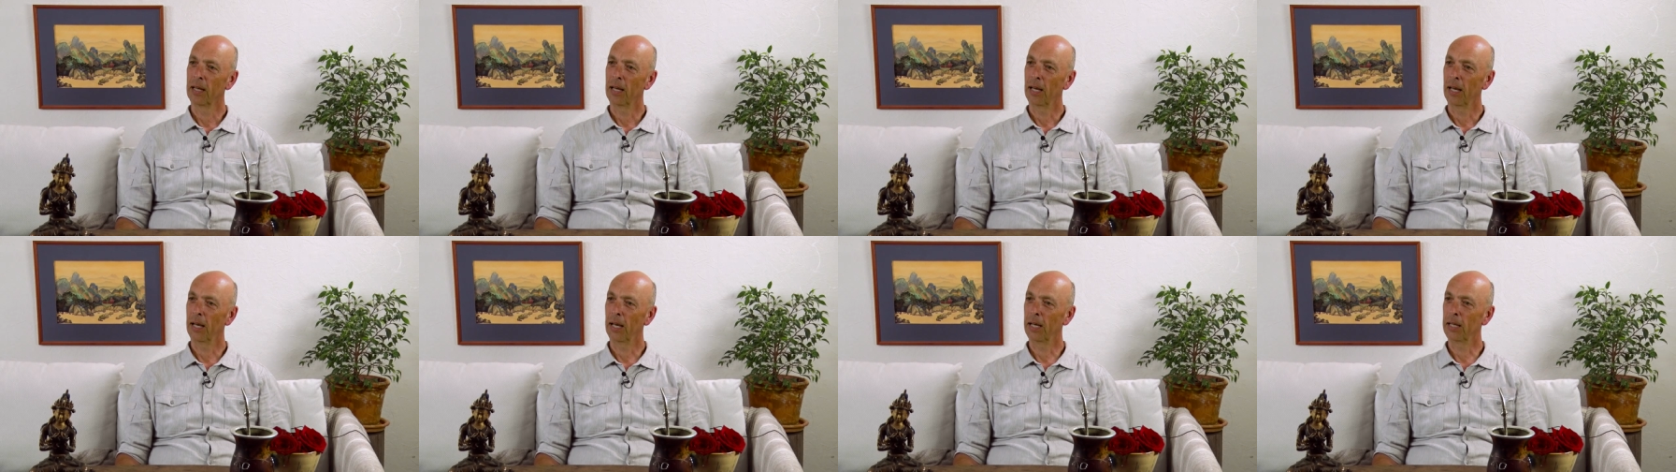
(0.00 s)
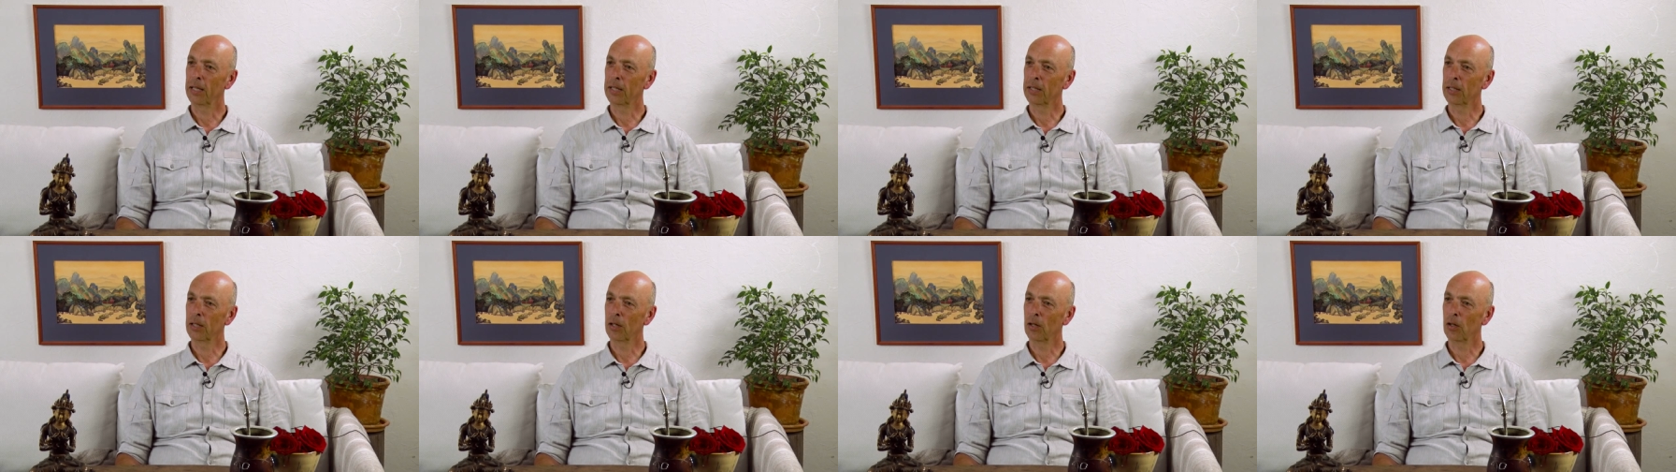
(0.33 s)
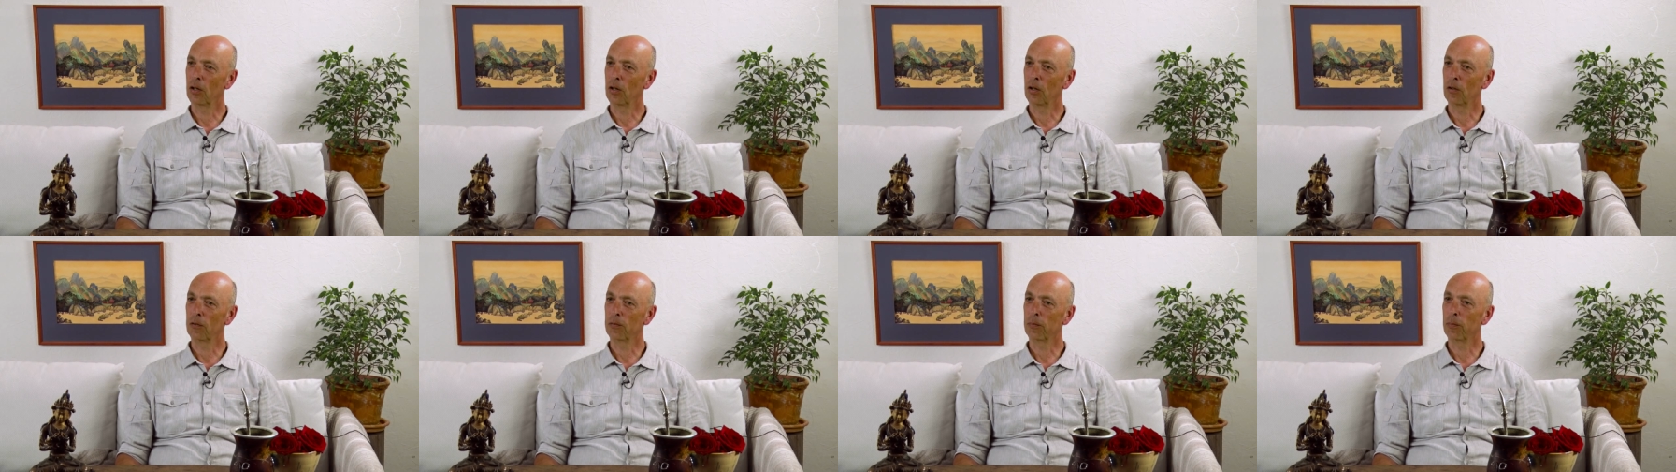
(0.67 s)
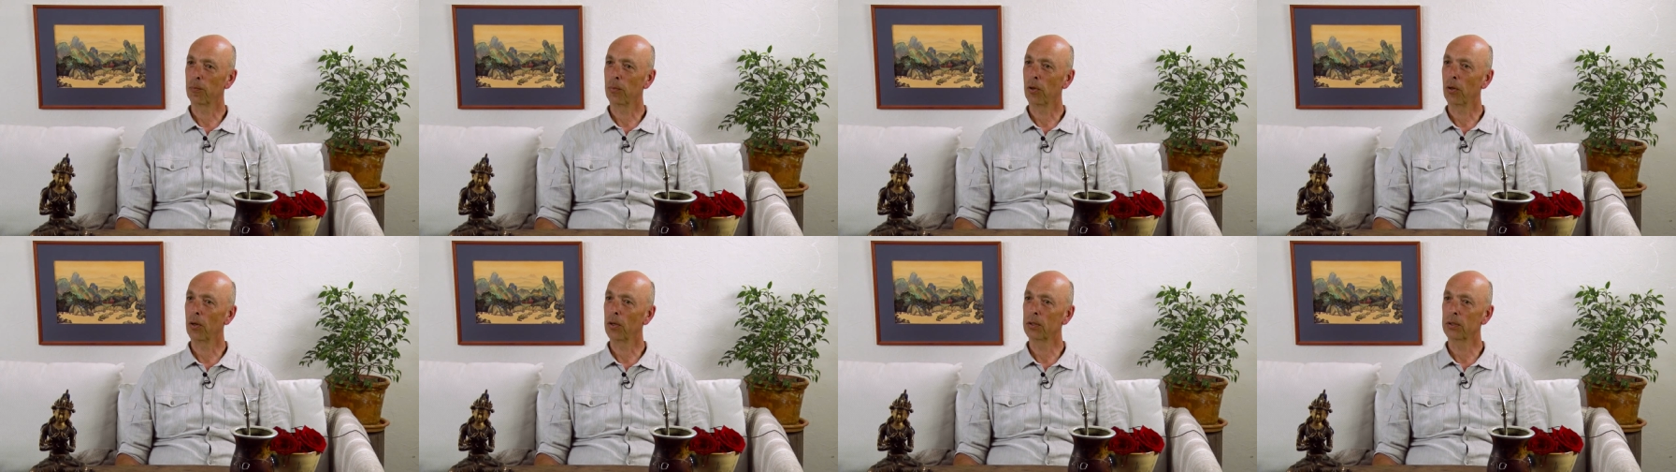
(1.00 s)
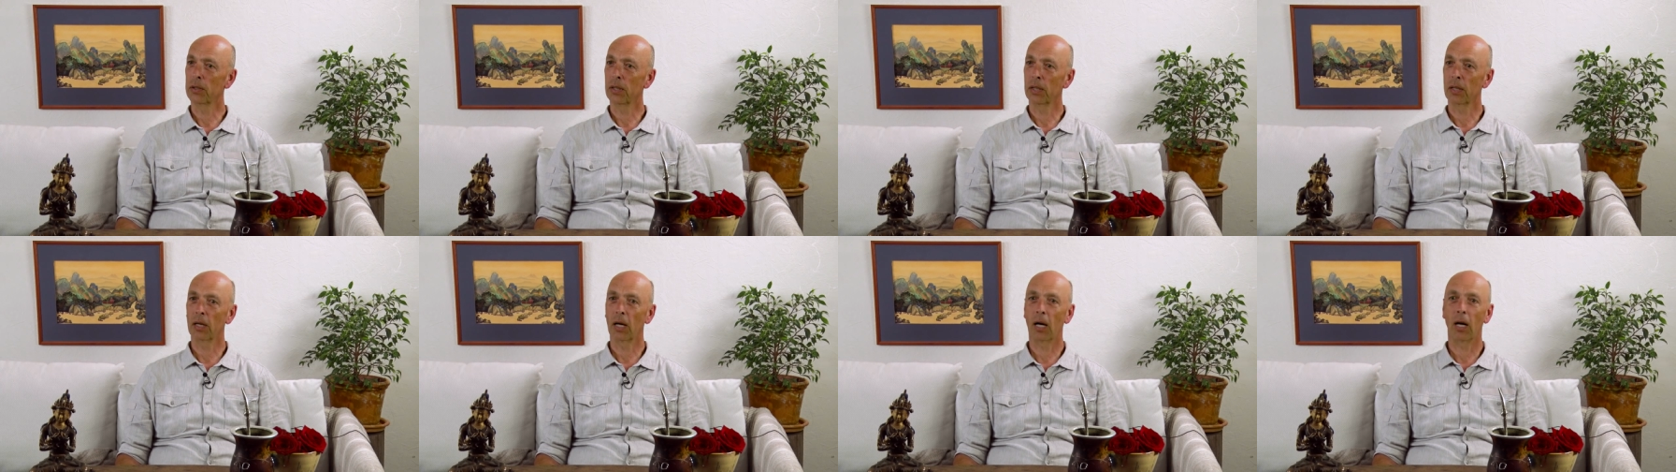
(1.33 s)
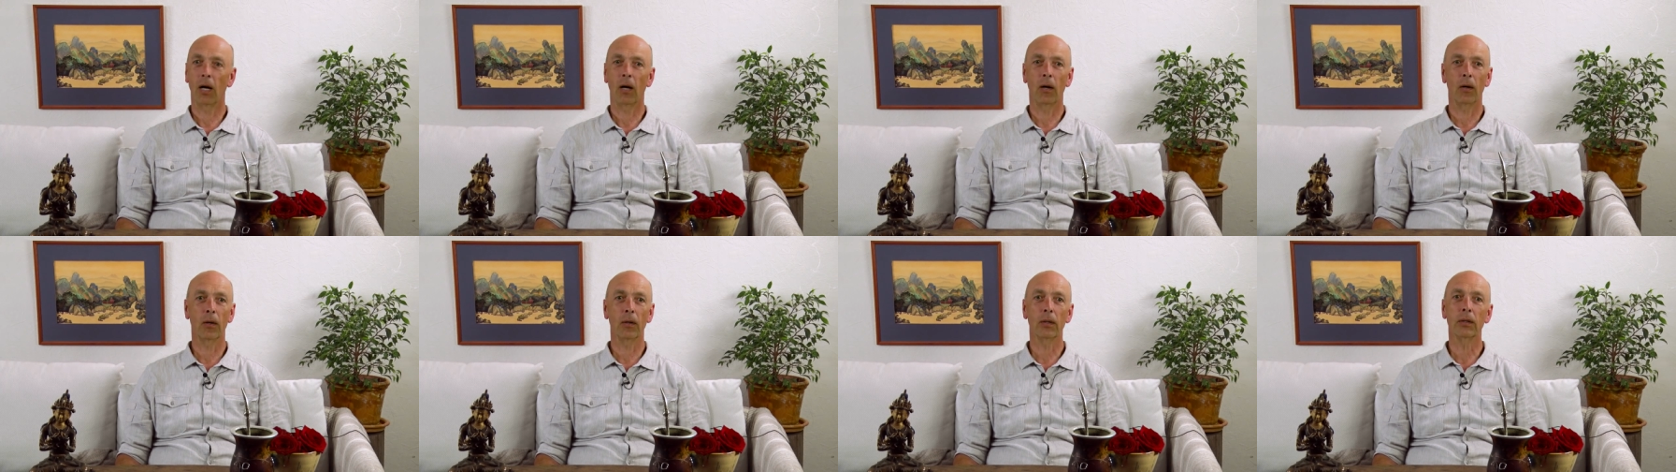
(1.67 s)
area of pointing
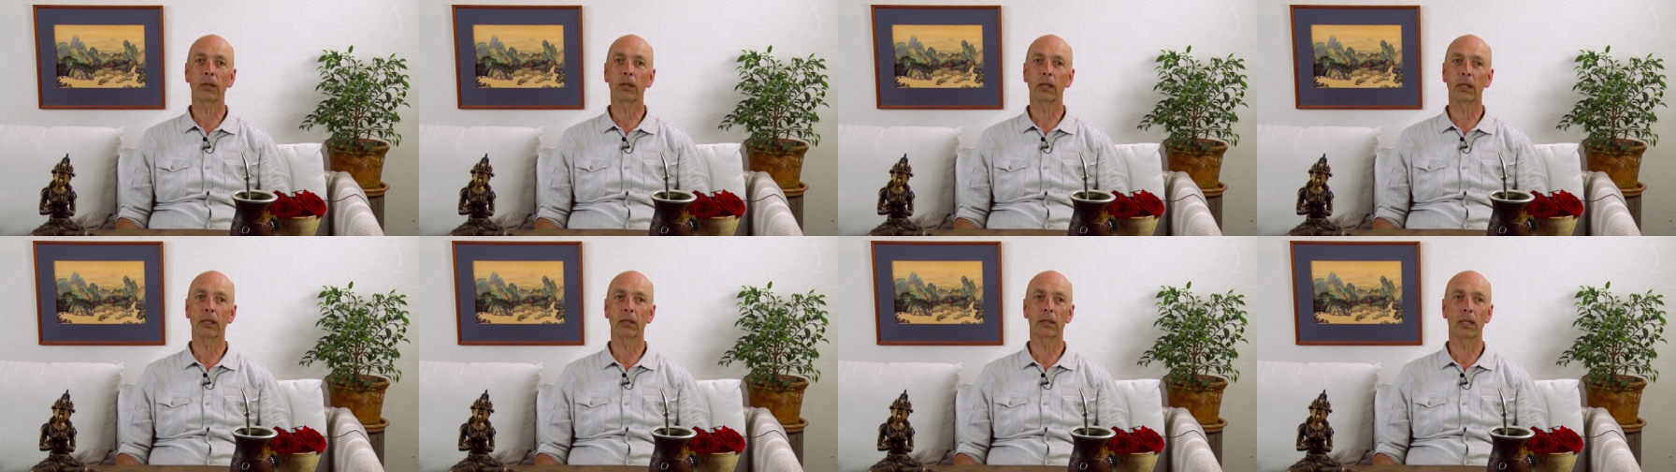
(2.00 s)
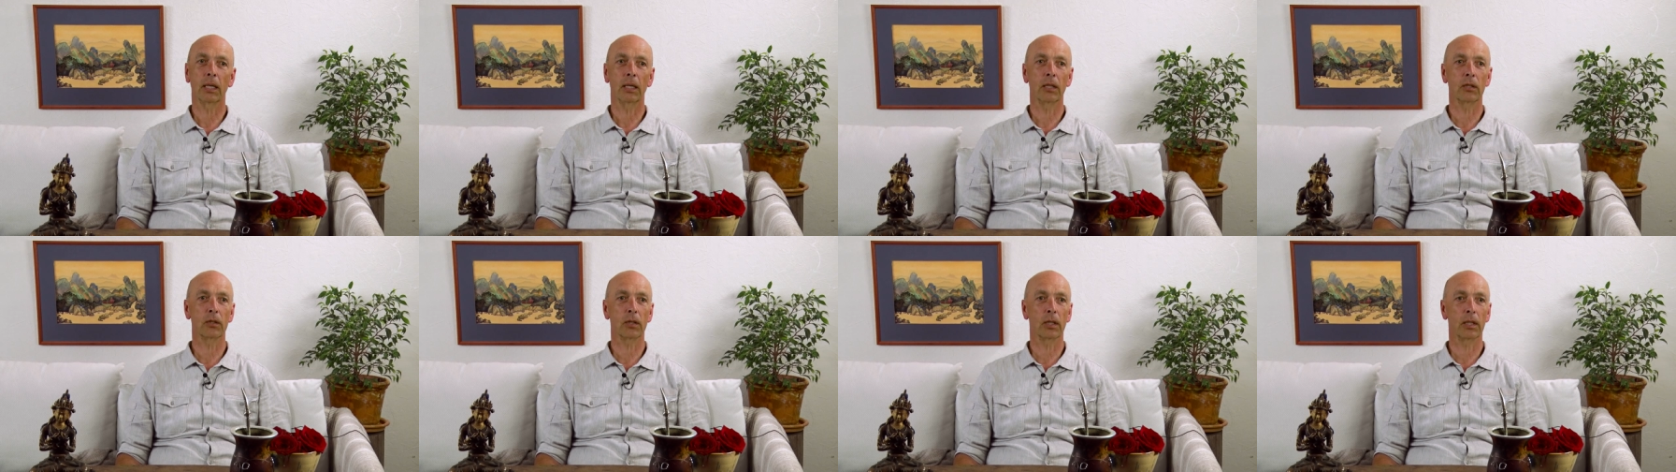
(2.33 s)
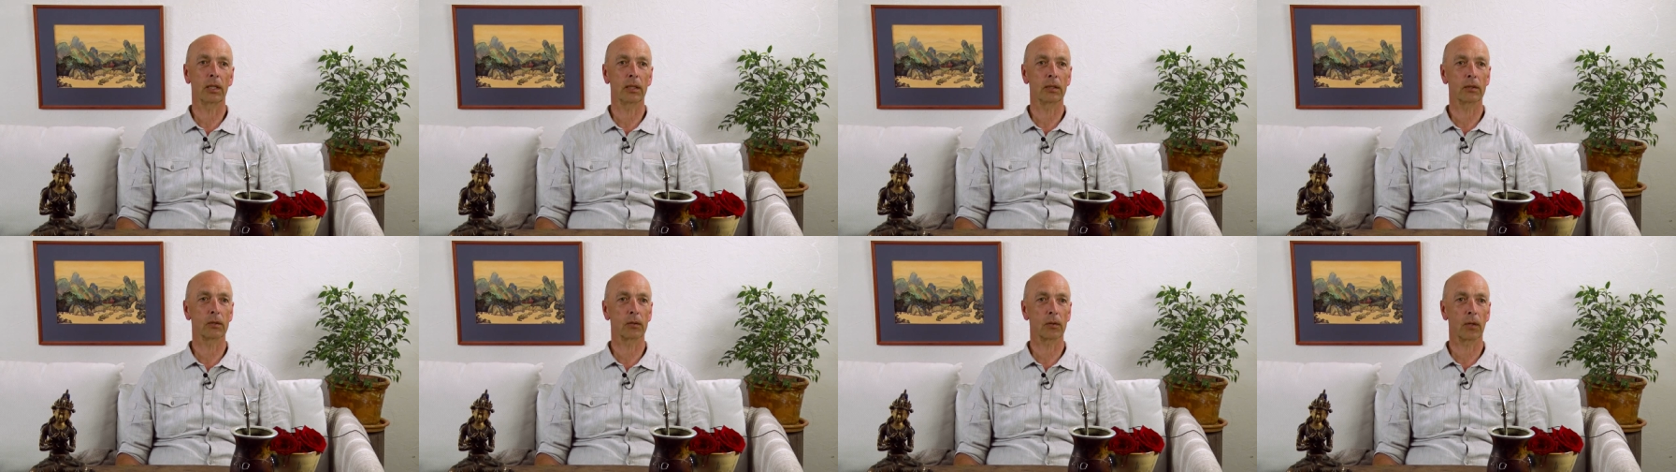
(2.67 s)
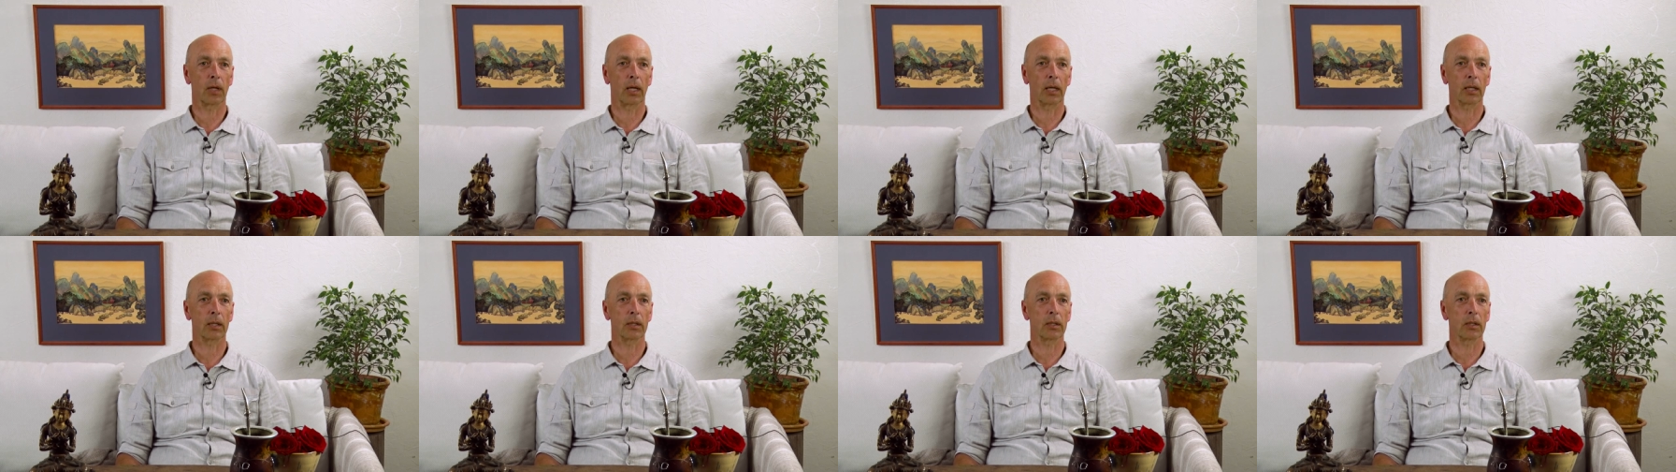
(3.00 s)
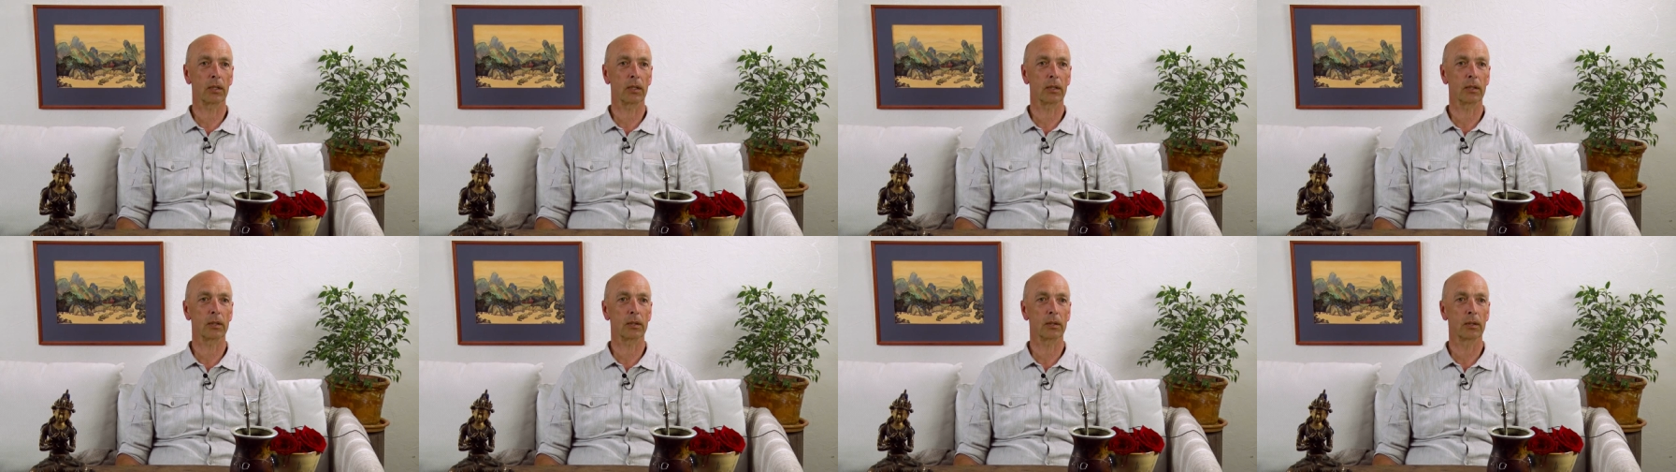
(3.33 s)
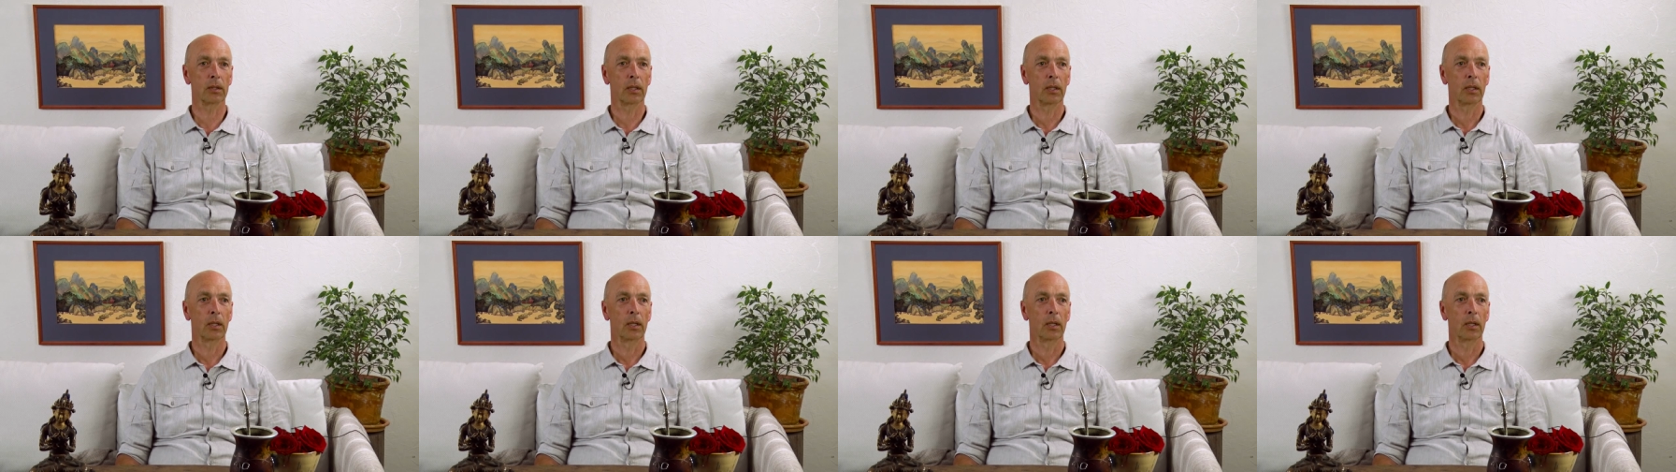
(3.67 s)
out essential instructions